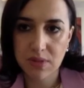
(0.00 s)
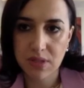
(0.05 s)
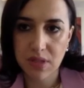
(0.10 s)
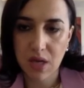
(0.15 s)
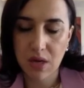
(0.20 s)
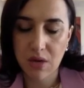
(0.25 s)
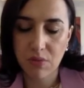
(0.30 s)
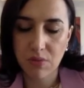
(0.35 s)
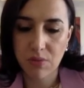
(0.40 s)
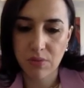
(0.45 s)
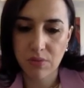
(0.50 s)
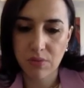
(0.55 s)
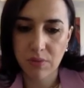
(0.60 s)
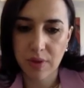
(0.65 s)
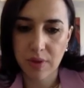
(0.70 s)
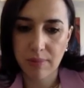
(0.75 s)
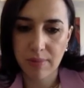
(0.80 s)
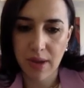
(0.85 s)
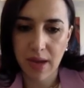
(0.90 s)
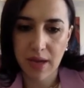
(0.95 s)
now
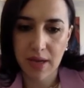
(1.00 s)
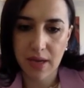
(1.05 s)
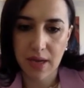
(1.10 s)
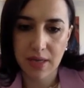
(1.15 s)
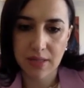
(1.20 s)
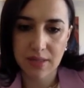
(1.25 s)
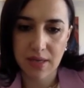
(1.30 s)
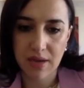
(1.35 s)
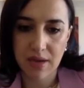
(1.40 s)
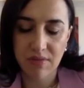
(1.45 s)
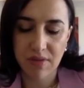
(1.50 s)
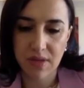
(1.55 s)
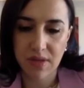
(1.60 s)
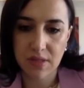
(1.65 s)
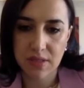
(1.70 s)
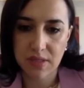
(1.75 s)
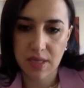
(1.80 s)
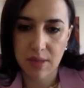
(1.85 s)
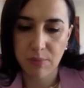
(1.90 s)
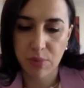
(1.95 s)
we're back at having the
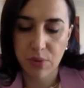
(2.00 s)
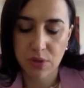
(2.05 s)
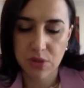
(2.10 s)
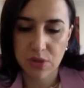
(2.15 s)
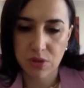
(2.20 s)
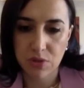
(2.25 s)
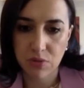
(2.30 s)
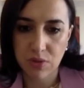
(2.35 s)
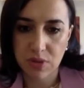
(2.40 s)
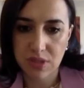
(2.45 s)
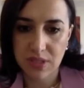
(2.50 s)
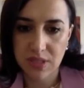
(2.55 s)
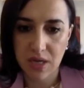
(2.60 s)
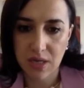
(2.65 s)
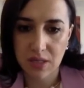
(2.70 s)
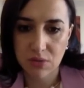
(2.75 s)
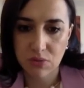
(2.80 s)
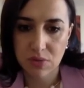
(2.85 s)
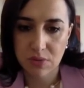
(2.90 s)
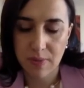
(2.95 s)
same person who
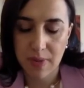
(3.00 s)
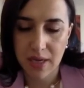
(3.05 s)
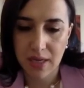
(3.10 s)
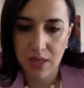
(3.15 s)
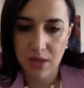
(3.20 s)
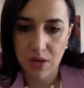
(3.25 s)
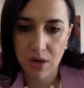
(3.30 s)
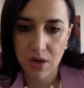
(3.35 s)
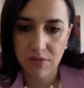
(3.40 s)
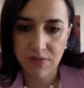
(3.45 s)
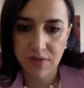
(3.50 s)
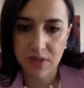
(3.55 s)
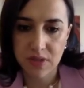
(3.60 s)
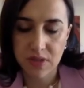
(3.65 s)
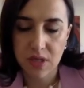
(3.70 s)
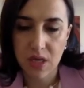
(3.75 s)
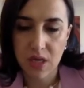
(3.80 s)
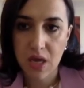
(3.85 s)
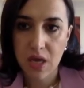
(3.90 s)
resigned who's back in office.